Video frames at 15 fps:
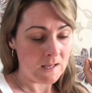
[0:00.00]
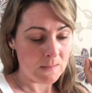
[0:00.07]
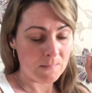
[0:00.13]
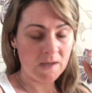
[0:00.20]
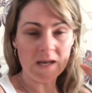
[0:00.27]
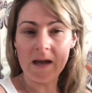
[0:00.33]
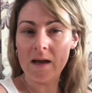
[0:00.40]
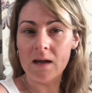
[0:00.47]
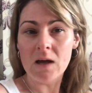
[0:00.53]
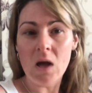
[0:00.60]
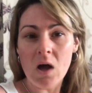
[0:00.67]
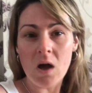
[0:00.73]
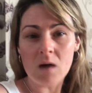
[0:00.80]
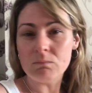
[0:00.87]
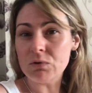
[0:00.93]
But yeah,
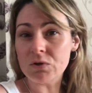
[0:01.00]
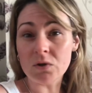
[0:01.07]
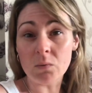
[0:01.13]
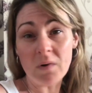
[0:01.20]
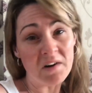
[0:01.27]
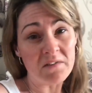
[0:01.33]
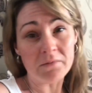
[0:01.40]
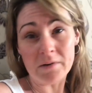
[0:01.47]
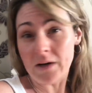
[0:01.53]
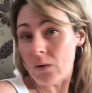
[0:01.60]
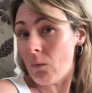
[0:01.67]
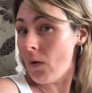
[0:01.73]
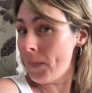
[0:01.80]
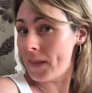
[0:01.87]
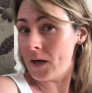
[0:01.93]
I'm just going to wear it for a
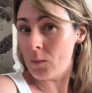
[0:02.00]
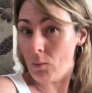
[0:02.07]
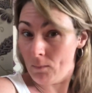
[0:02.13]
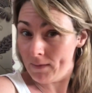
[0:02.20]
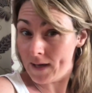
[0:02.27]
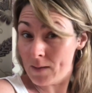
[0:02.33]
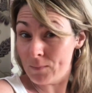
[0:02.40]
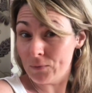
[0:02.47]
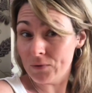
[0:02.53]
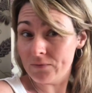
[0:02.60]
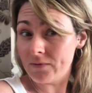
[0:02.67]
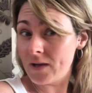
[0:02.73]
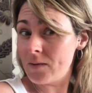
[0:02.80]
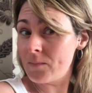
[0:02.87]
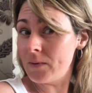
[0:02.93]
little while and then I'll probably get bored
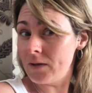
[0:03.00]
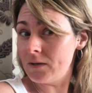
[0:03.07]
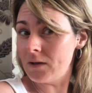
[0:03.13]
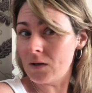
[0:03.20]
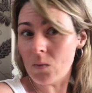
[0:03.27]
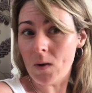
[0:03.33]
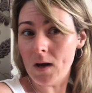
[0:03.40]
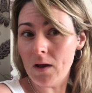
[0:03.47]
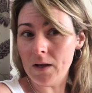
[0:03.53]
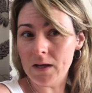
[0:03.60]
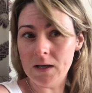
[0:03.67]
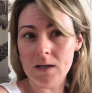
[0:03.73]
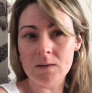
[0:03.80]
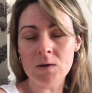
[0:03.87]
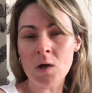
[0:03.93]
of it, but I quite like
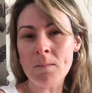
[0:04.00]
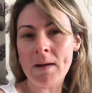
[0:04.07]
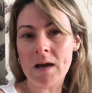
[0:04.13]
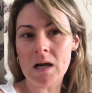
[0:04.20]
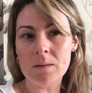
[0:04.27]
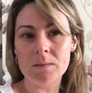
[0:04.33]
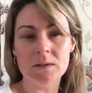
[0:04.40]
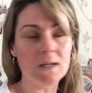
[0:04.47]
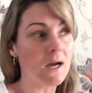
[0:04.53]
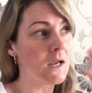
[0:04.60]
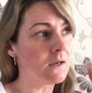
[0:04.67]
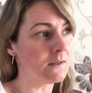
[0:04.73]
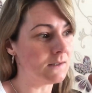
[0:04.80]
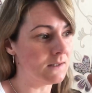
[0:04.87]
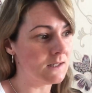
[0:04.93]
it. No makeup today
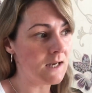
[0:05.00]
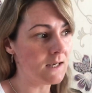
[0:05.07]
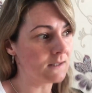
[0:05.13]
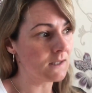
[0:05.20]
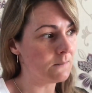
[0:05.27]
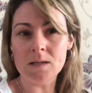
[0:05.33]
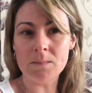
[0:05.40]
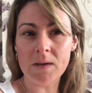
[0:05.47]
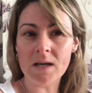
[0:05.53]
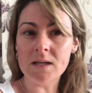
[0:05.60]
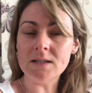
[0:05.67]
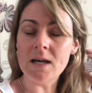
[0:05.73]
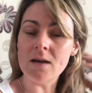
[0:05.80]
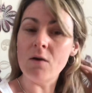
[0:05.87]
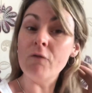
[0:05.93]
because today's going to be a
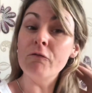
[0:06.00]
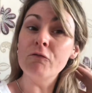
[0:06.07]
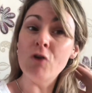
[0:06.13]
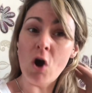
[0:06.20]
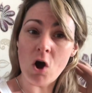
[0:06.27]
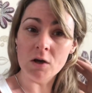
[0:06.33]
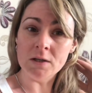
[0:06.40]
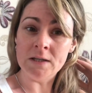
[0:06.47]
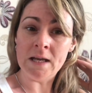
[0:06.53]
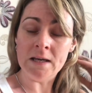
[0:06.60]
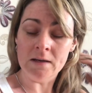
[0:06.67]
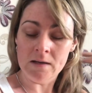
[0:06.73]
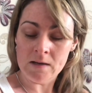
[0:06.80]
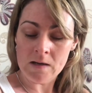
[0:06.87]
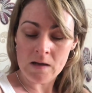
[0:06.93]
day of
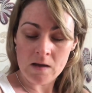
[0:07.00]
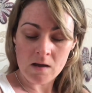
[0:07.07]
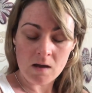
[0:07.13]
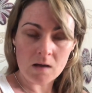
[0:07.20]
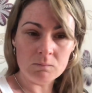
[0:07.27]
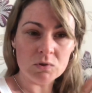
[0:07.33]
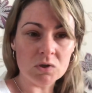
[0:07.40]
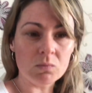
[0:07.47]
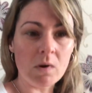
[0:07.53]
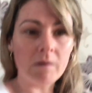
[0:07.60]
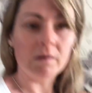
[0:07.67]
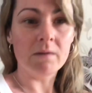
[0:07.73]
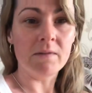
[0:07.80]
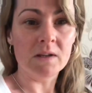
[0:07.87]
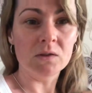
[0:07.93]
gardening. I'm just
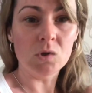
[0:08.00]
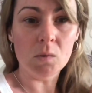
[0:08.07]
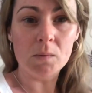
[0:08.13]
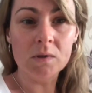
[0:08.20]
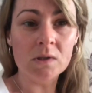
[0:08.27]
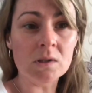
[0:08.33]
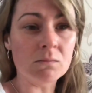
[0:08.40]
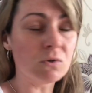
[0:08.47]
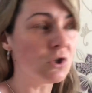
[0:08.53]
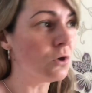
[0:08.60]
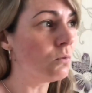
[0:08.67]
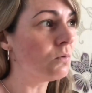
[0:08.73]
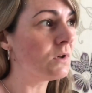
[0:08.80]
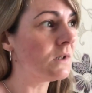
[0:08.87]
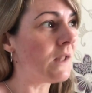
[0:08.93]
wearing a vest top and some
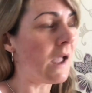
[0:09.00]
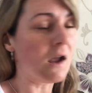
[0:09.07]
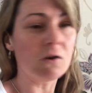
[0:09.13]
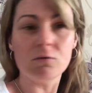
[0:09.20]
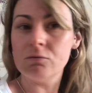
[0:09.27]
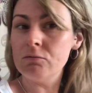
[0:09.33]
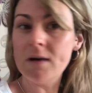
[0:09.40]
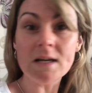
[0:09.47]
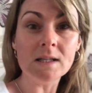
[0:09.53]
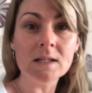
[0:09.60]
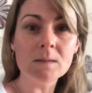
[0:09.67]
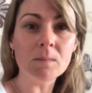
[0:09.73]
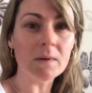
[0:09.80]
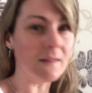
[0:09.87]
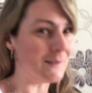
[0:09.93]
shorts. They're
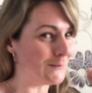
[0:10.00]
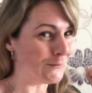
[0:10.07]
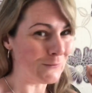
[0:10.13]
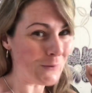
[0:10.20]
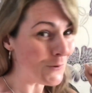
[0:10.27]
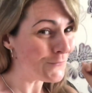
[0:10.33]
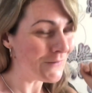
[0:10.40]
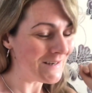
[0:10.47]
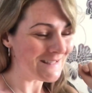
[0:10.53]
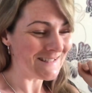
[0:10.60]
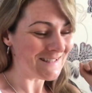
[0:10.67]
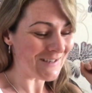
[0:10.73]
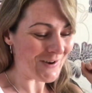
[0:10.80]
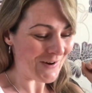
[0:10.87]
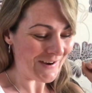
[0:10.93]
creased, but there's no reason
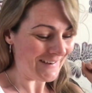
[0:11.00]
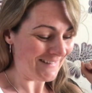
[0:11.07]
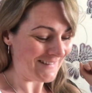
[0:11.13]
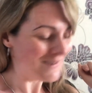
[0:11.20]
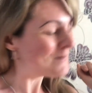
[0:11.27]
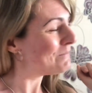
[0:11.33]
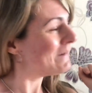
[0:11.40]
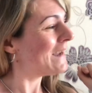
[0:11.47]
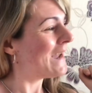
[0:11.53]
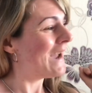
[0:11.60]
to iron them.